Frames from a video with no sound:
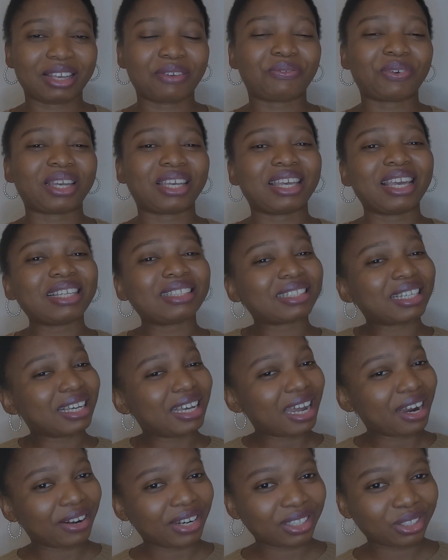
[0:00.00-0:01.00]
if I get a
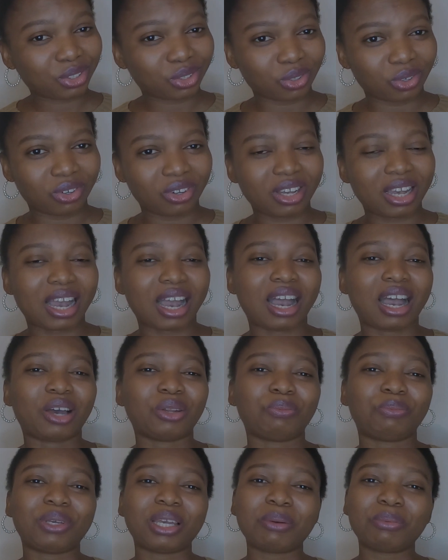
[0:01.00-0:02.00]
guarantor,
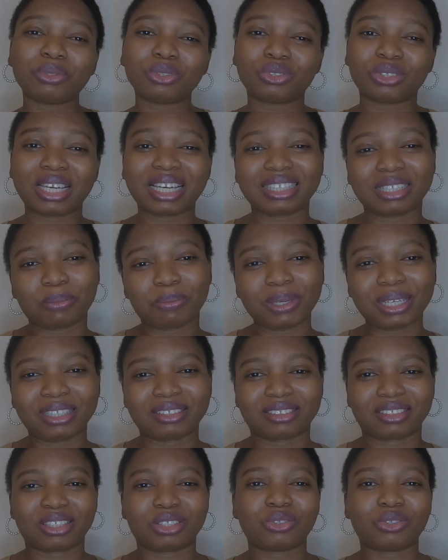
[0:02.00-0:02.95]
I'll be able to get a place.